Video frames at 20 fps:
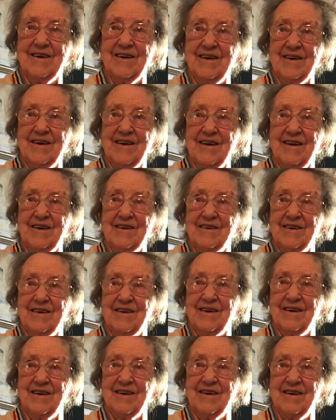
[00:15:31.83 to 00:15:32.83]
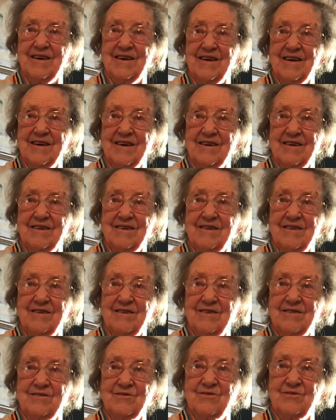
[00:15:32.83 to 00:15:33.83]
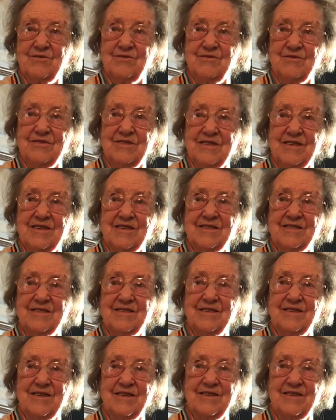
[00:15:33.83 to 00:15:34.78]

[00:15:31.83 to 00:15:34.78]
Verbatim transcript: And the daughter came to your 100th birthday